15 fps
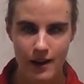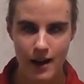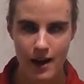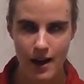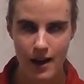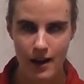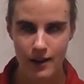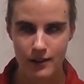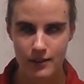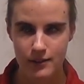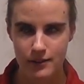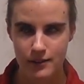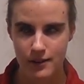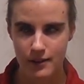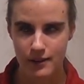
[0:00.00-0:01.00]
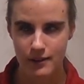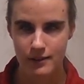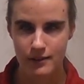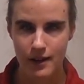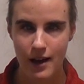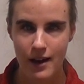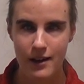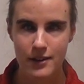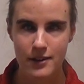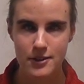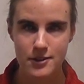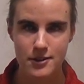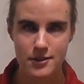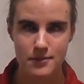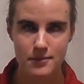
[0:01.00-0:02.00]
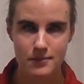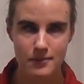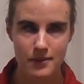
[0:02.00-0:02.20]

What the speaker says: And yeah, it's